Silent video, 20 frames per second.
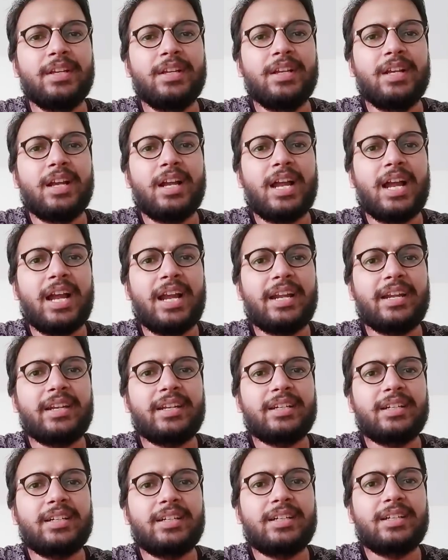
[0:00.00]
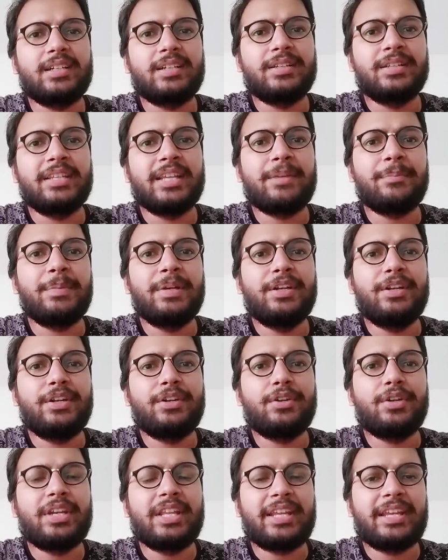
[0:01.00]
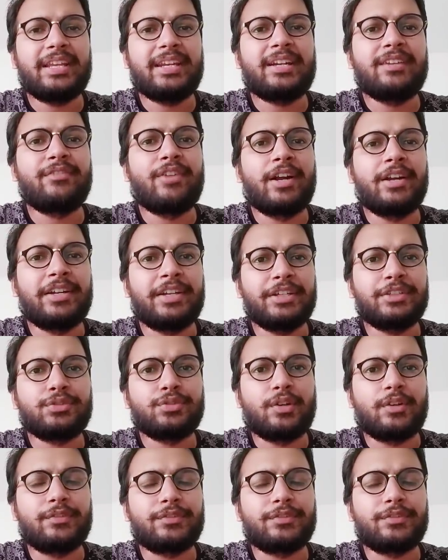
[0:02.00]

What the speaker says: and they're being taken advantage of.